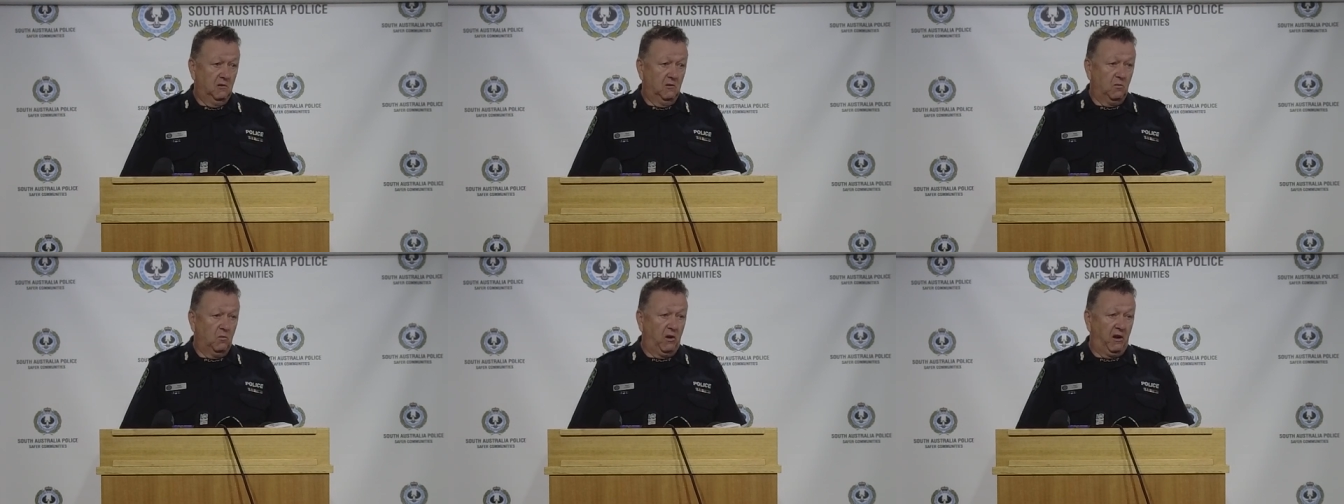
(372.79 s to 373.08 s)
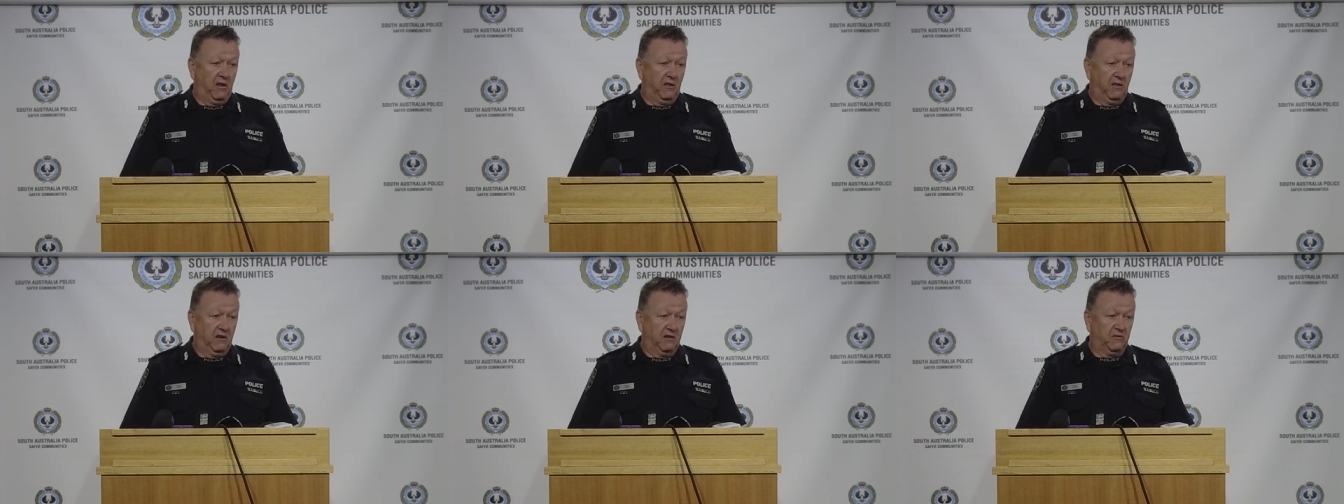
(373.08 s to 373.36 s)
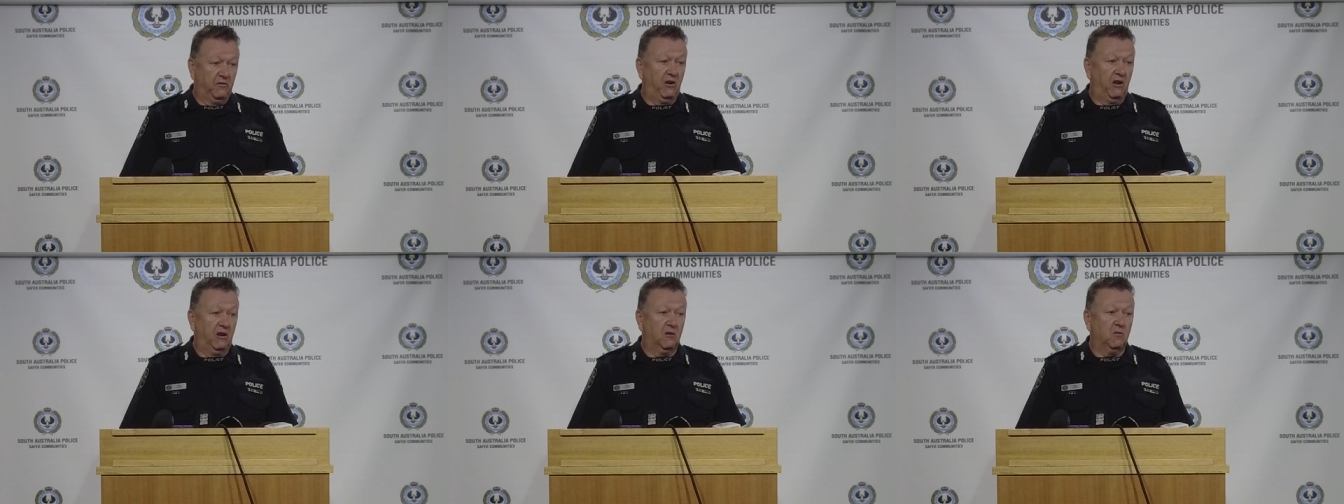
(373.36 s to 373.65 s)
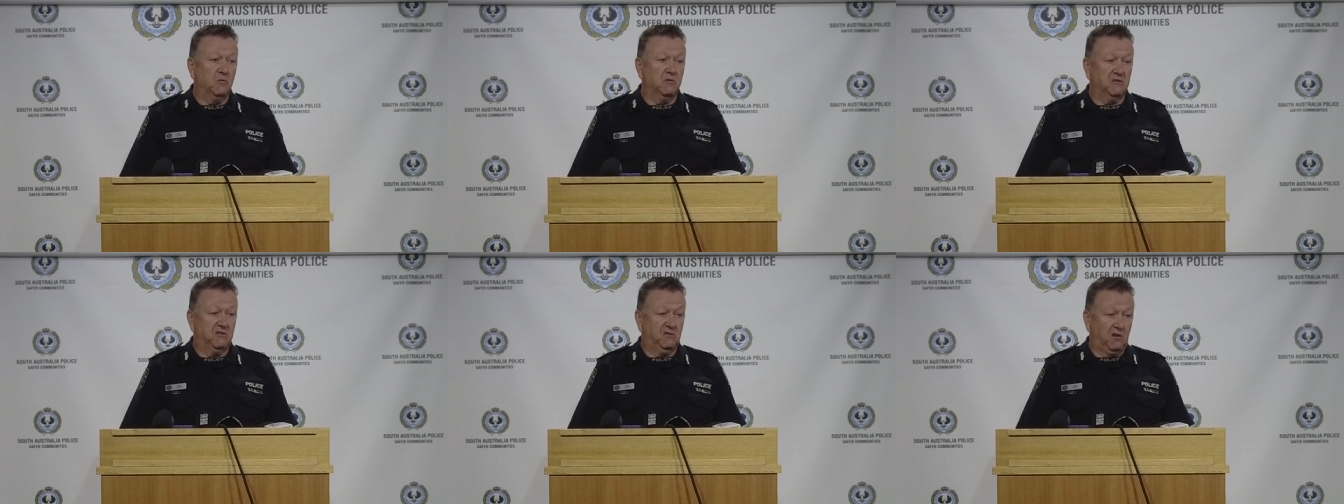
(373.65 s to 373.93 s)
where this
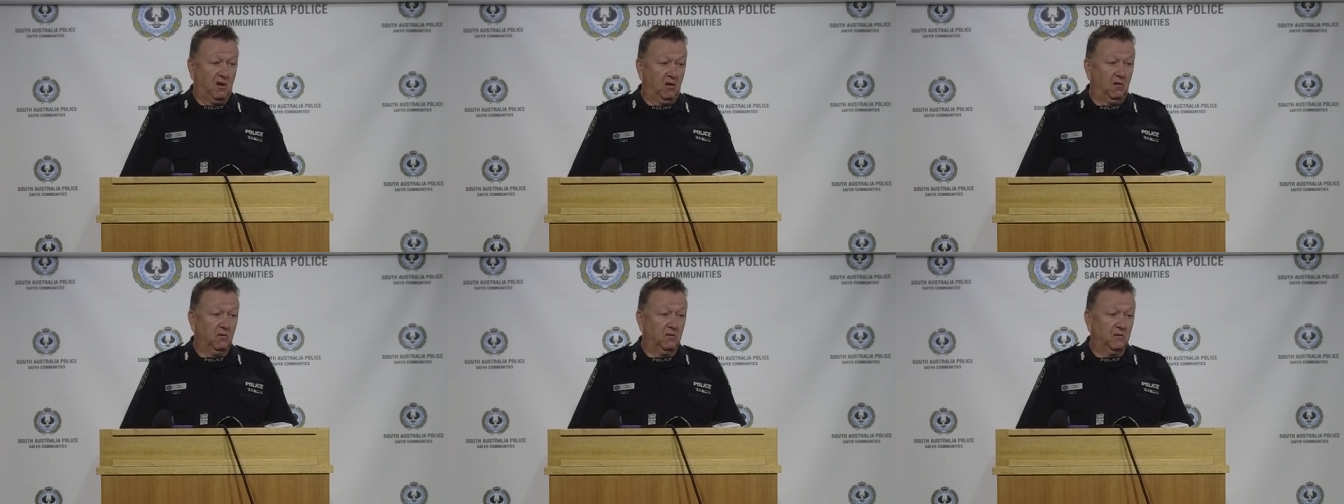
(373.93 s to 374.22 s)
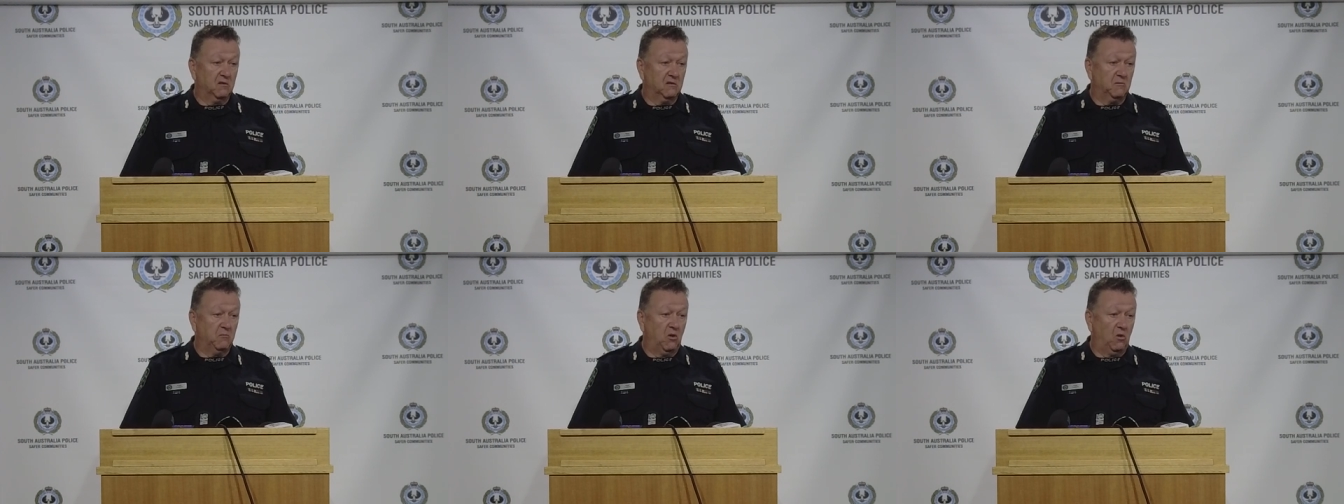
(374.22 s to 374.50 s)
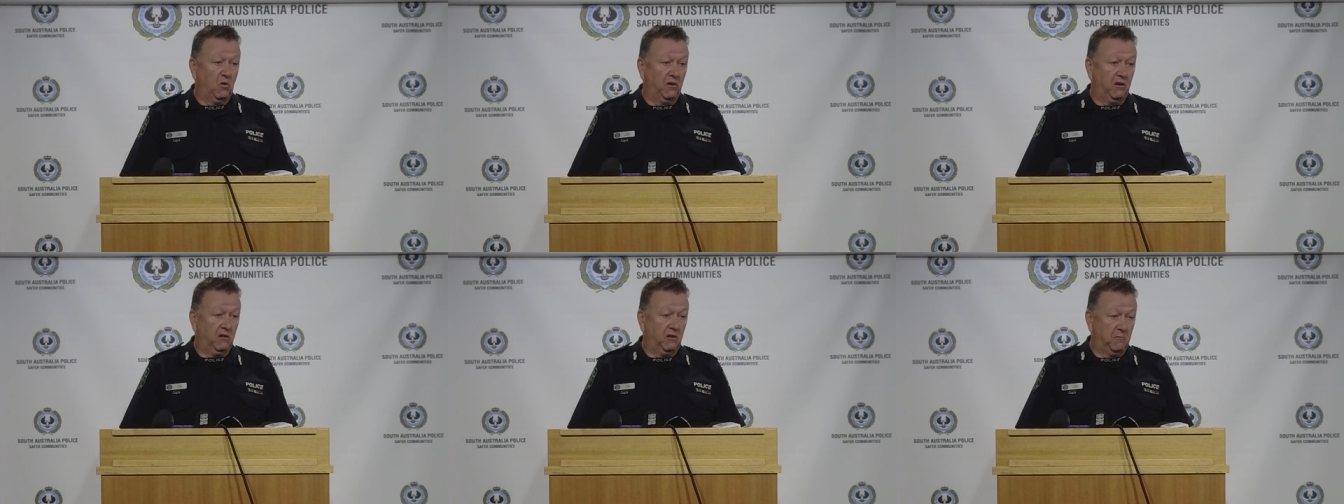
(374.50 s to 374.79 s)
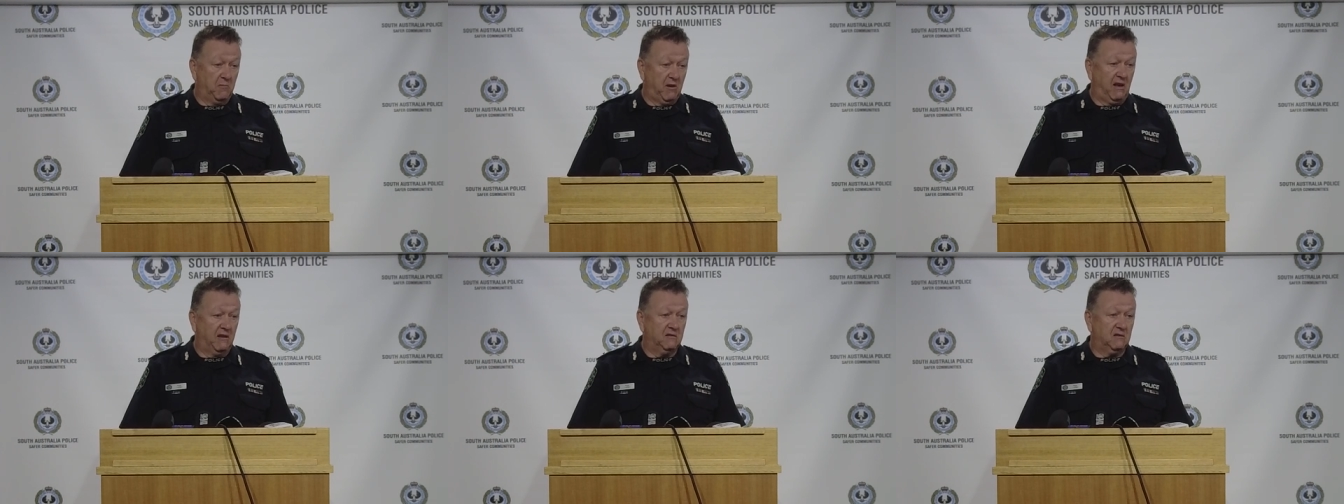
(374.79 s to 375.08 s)
vehicle was stolen this morning,
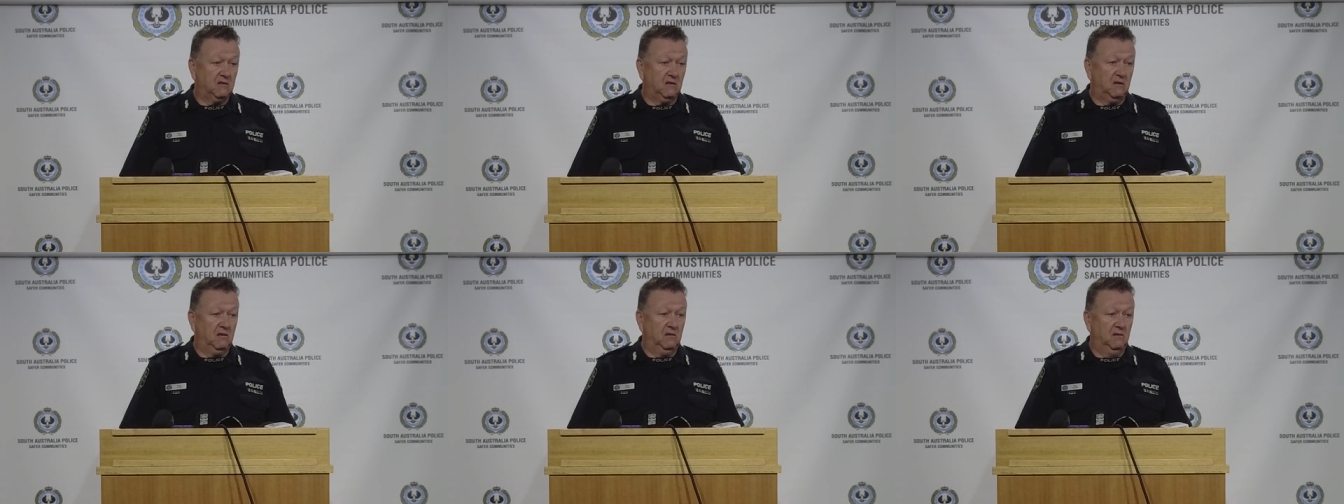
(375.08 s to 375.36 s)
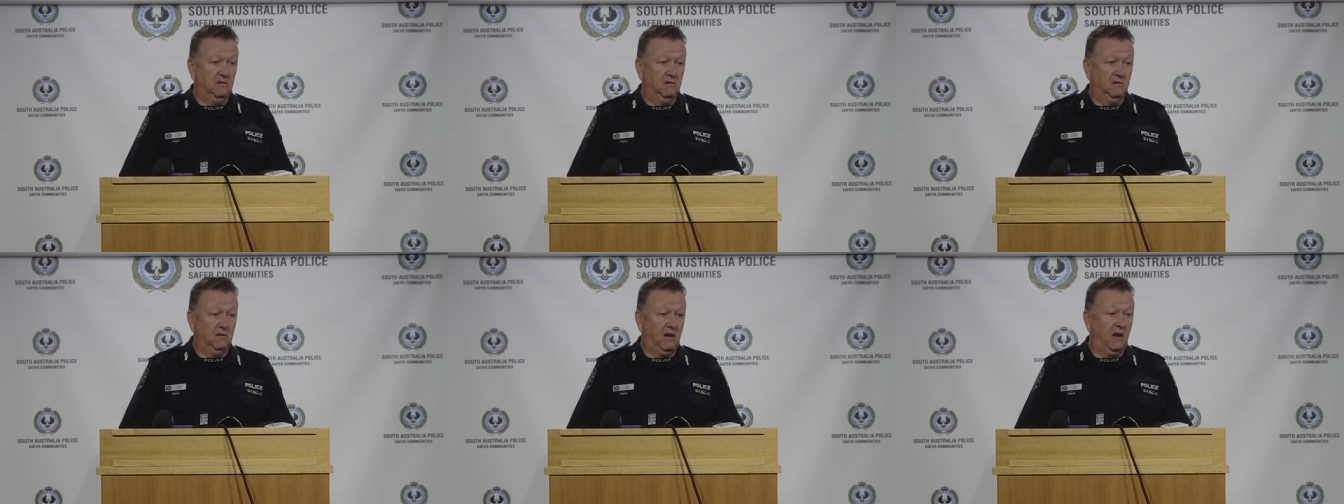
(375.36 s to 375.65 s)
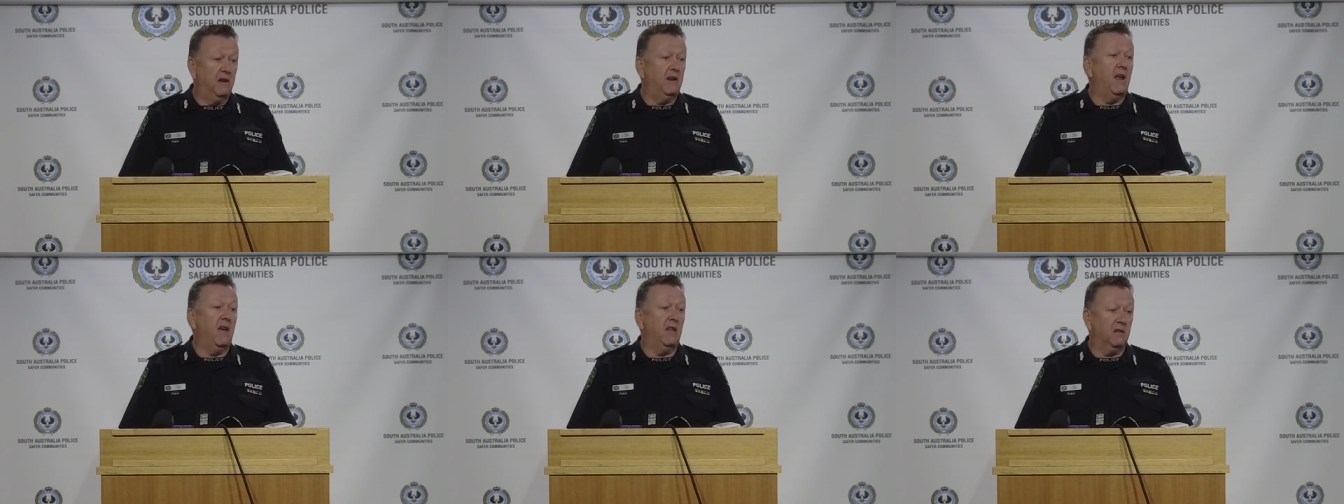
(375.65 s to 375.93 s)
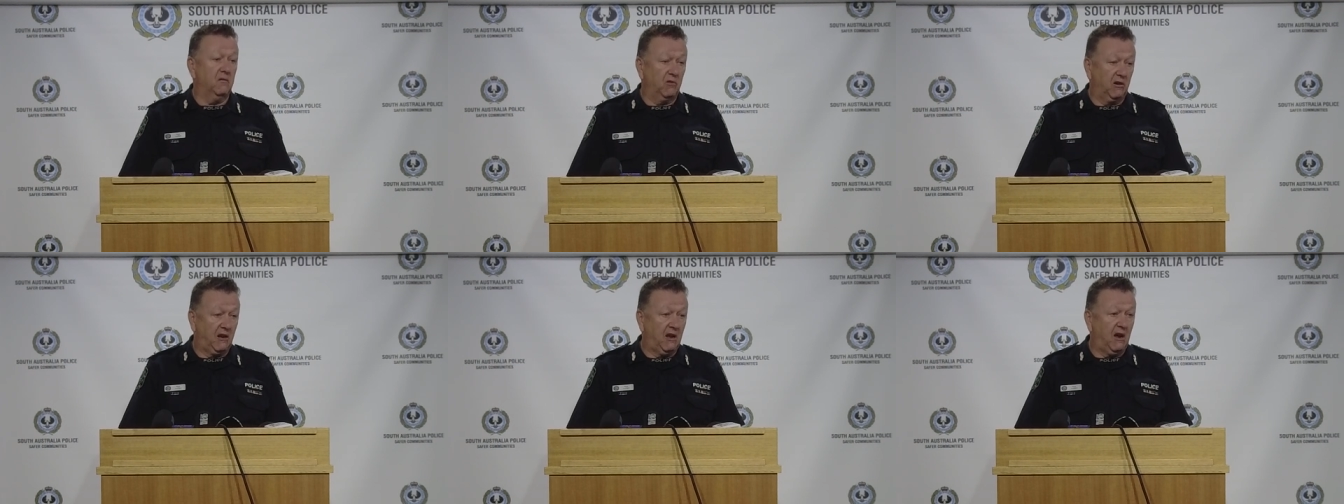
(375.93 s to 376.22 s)
the Mazda, and now
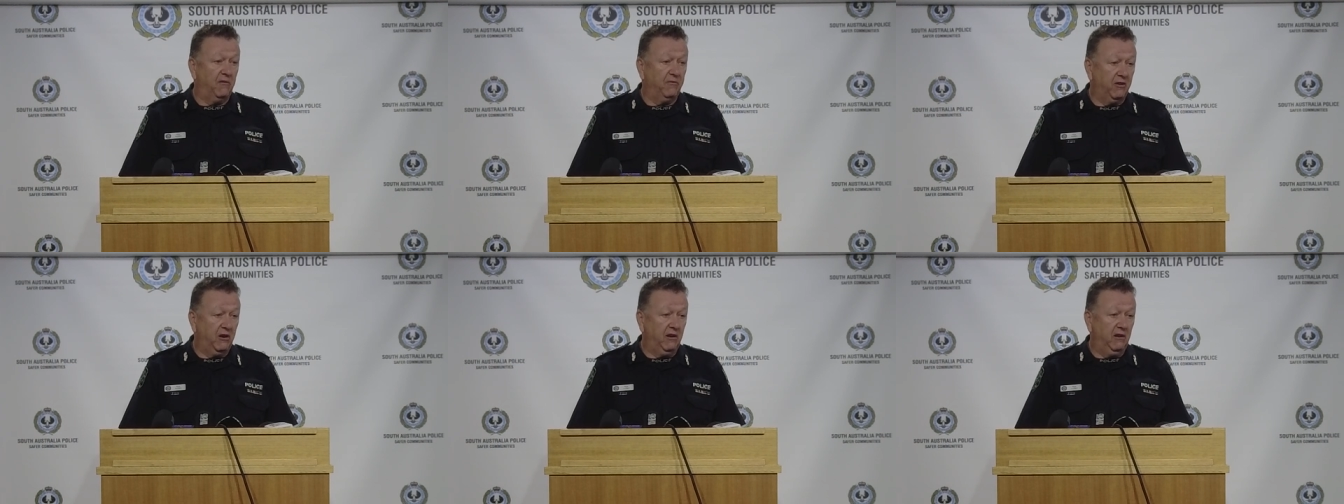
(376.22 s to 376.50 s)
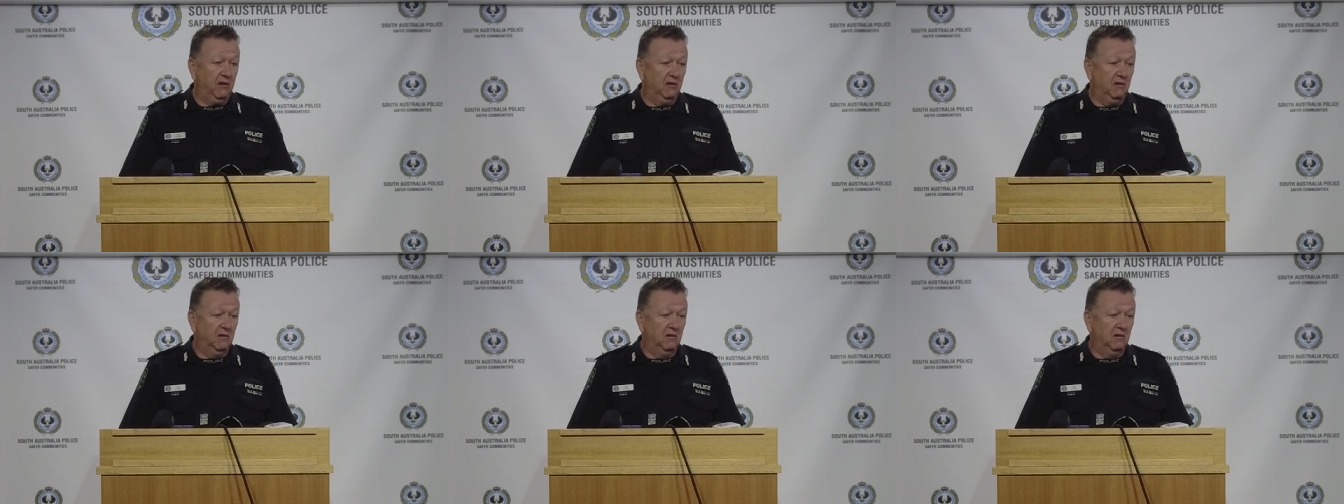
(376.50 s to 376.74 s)
the recovery.